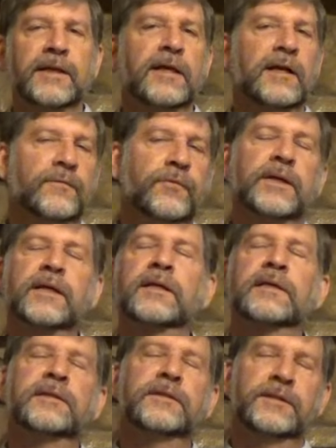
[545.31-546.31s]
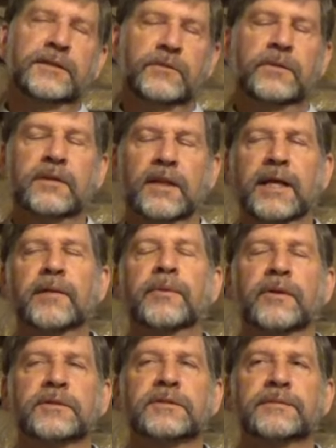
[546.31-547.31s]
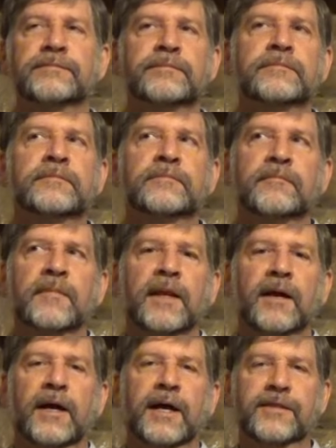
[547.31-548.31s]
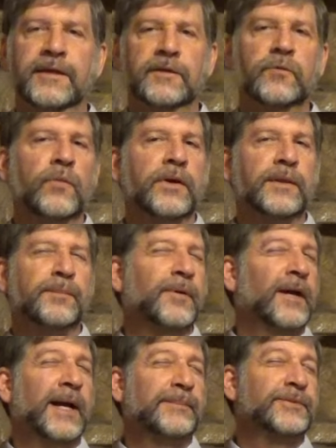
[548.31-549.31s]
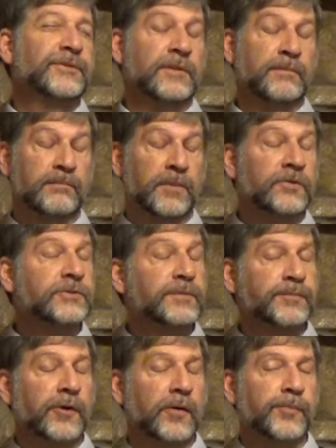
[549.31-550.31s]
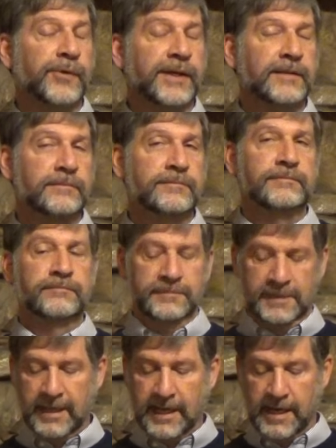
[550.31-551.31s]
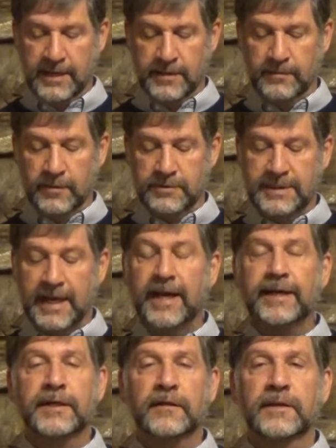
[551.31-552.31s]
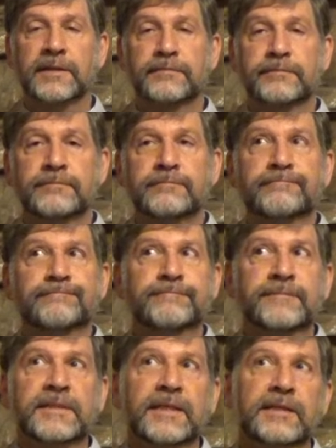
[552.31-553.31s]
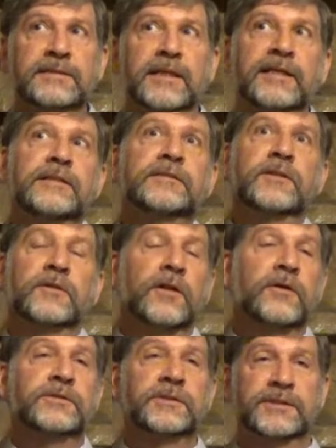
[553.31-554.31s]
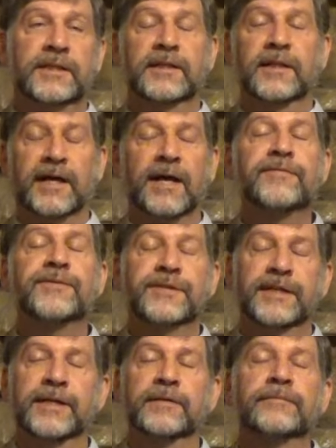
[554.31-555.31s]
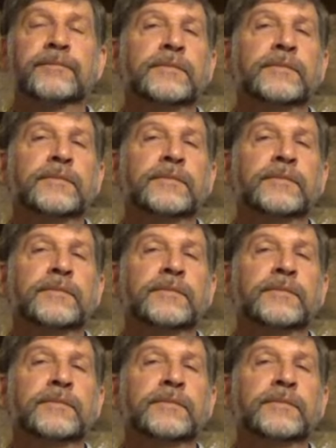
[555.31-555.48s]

if we're going to continue with labels, I think the one that perhaps is the most appropriate and the most accurate is that he's the closest thing that I've seen